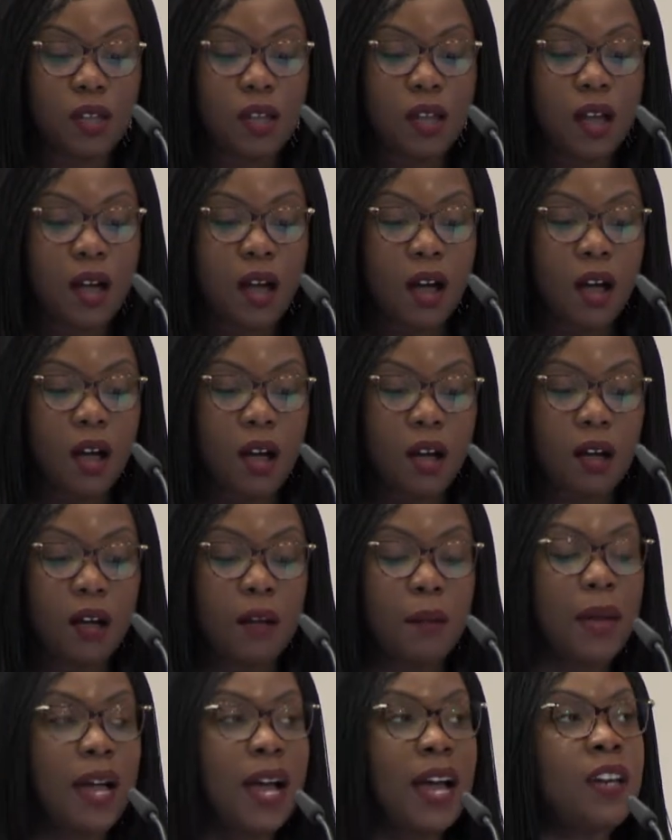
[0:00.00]

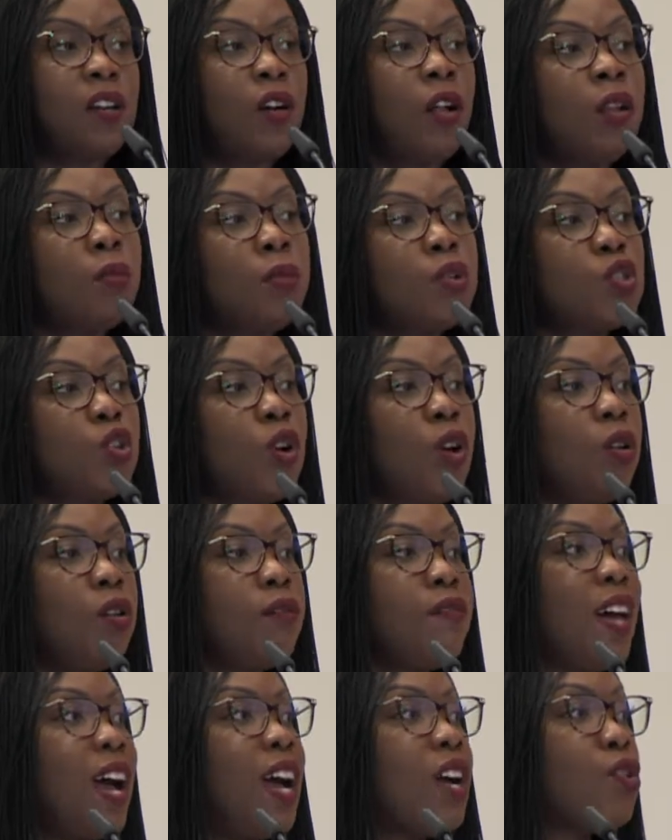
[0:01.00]
And almost all of
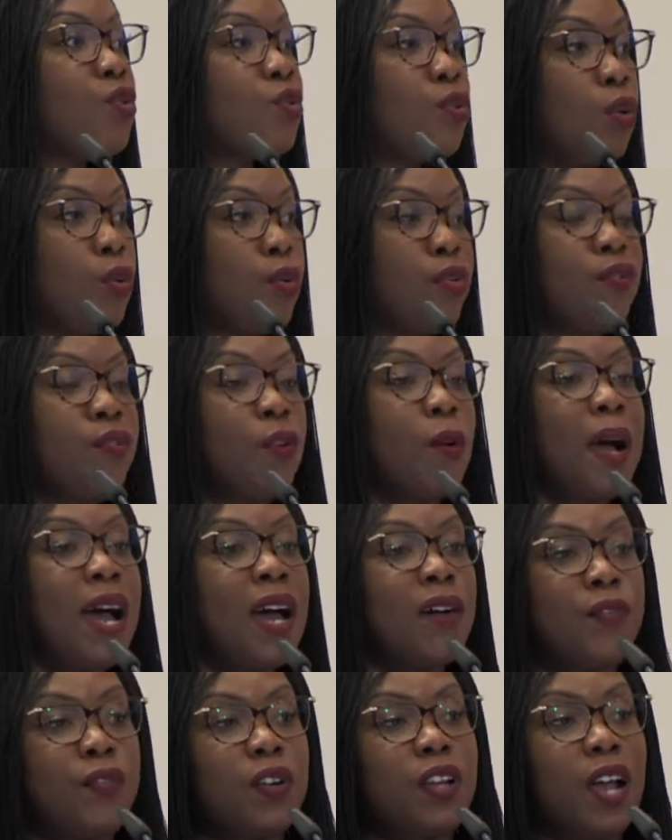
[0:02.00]
that growth from
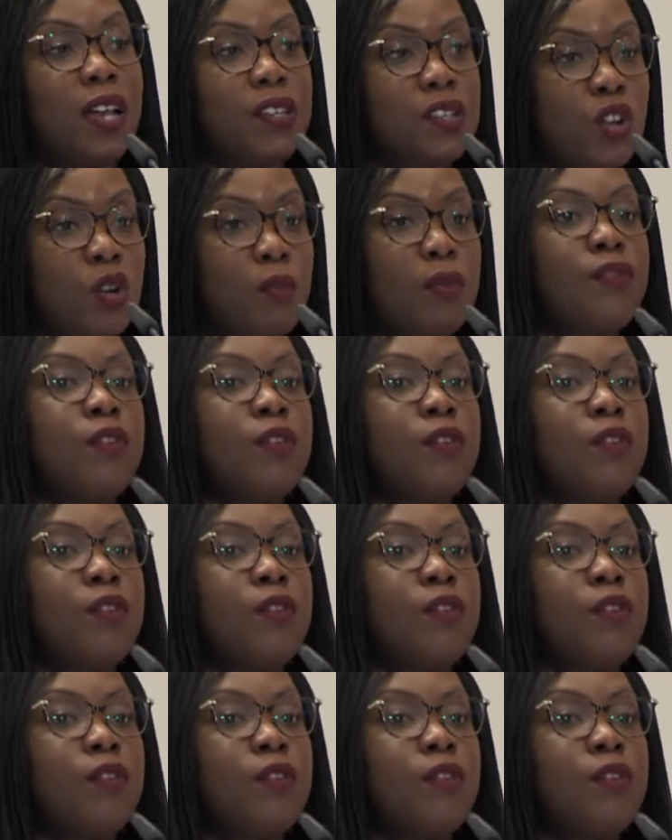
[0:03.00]
Africa is coming from